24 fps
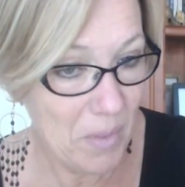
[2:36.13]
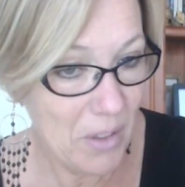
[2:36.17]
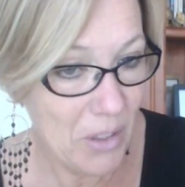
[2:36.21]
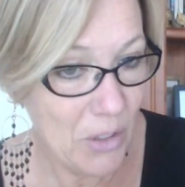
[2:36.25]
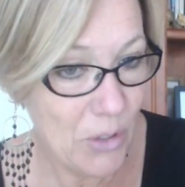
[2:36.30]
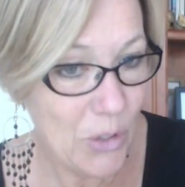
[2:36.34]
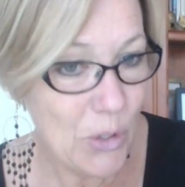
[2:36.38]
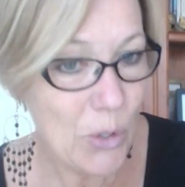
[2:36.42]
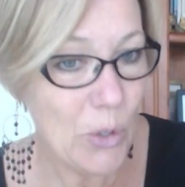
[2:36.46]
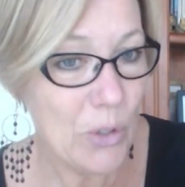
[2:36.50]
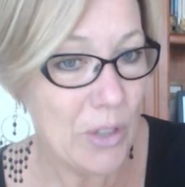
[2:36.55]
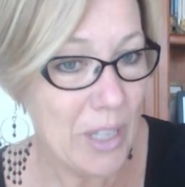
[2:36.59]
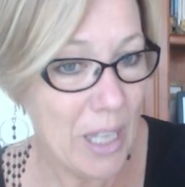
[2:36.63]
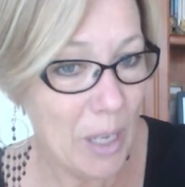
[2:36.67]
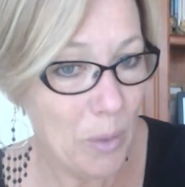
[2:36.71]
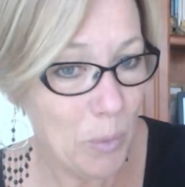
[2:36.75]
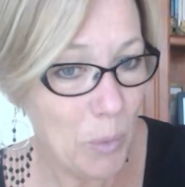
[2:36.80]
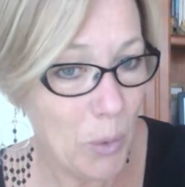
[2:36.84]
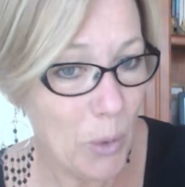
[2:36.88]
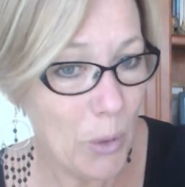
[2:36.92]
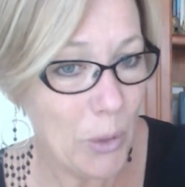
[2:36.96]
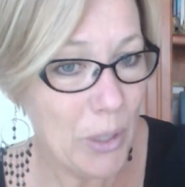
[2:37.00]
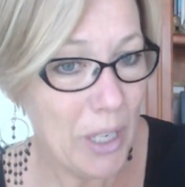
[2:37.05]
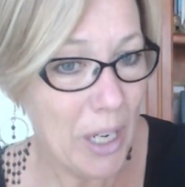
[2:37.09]
insert that
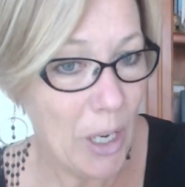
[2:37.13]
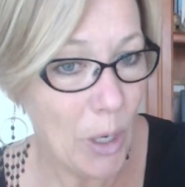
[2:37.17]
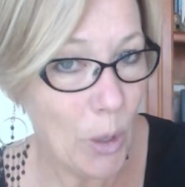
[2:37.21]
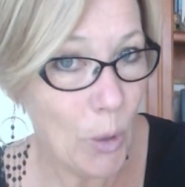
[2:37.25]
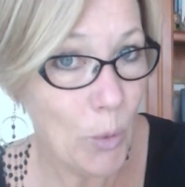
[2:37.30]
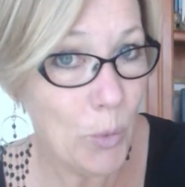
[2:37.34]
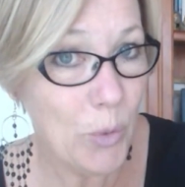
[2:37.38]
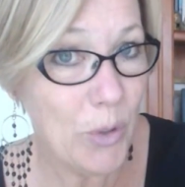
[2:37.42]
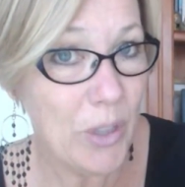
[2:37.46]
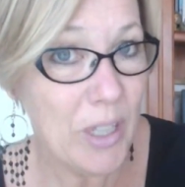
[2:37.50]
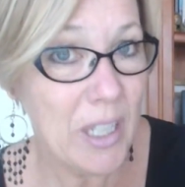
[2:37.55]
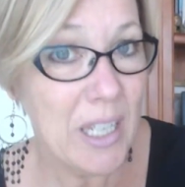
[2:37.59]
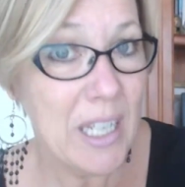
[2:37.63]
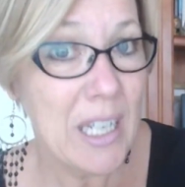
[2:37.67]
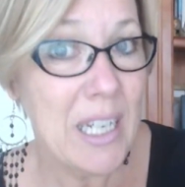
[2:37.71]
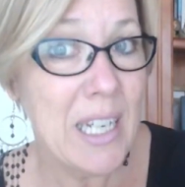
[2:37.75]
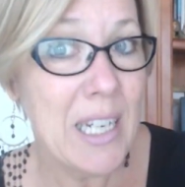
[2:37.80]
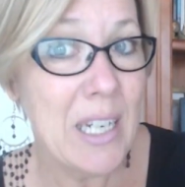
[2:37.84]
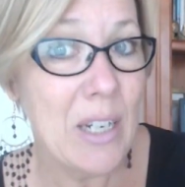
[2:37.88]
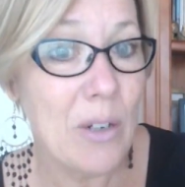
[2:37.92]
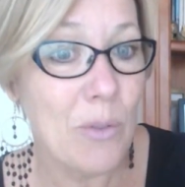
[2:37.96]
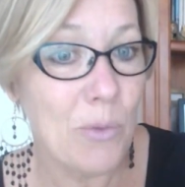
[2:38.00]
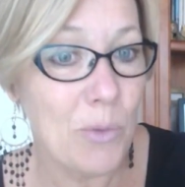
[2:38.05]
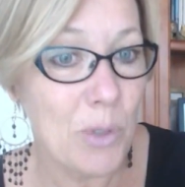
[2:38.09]
word
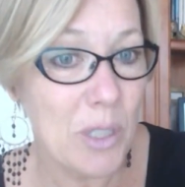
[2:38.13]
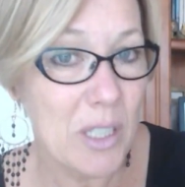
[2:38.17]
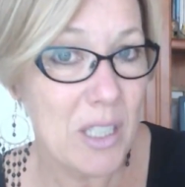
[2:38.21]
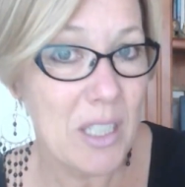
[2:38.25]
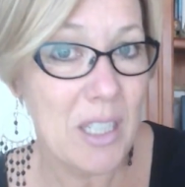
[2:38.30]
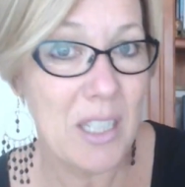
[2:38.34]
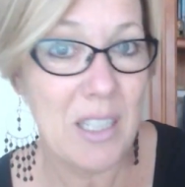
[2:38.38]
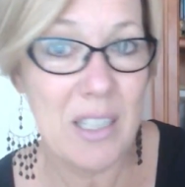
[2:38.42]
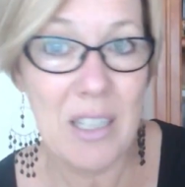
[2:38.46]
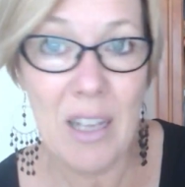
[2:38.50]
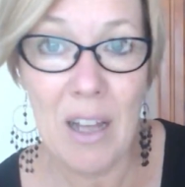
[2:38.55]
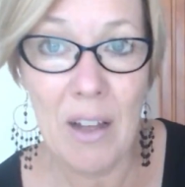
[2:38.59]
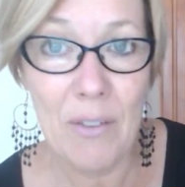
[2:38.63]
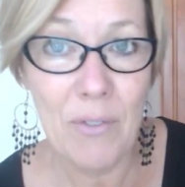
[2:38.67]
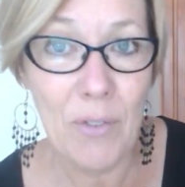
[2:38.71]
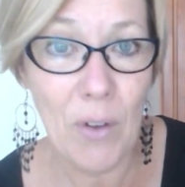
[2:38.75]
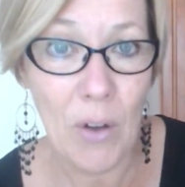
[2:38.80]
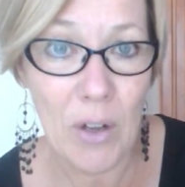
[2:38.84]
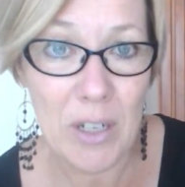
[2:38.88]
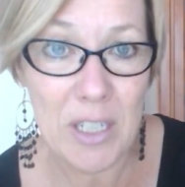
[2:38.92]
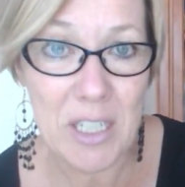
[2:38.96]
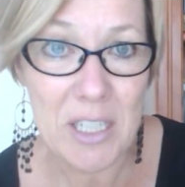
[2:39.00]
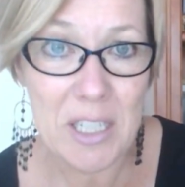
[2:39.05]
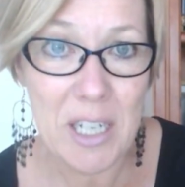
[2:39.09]
healthy risks are
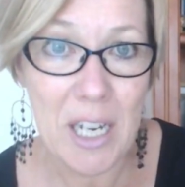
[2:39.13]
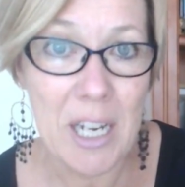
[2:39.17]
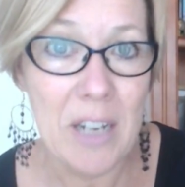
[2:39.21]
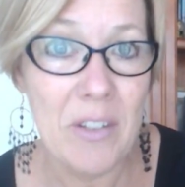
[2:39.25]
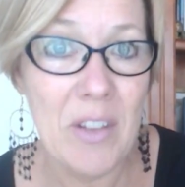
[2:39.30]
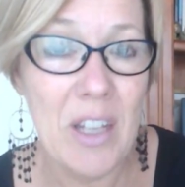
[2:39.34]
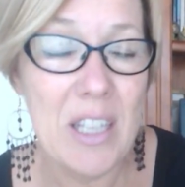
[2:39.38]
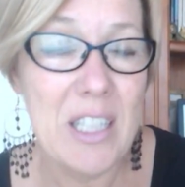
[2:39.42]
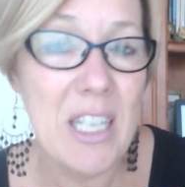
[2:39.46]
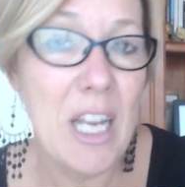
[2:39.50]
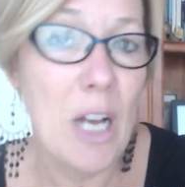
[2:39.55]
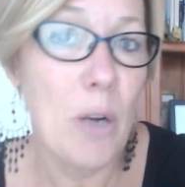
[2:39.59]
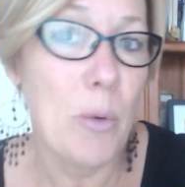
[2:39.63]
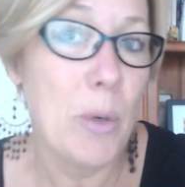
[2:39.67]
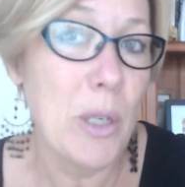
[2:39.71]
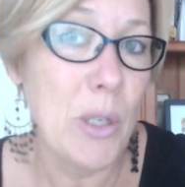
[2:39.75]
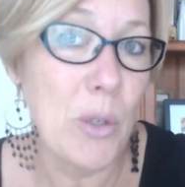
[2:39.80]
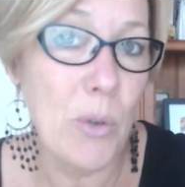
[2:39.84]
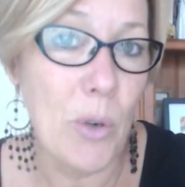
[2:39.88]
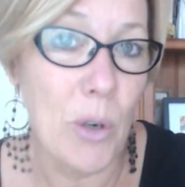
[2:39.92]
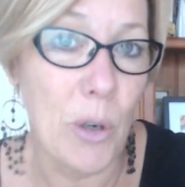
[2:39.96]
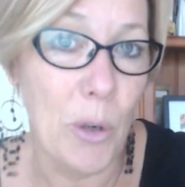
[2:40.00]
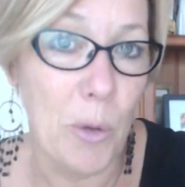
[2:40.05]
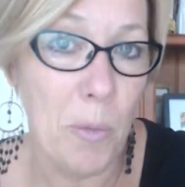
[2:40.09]
fine to take. That's how we
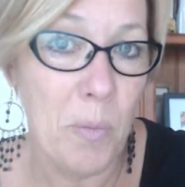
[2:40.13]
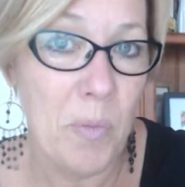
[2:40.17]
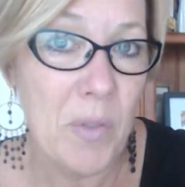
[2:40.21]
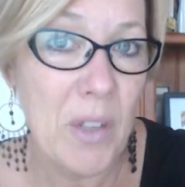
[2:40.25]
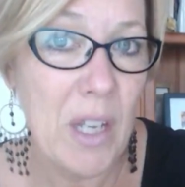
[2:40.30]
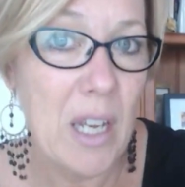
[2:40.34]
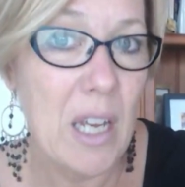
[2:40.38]
grow.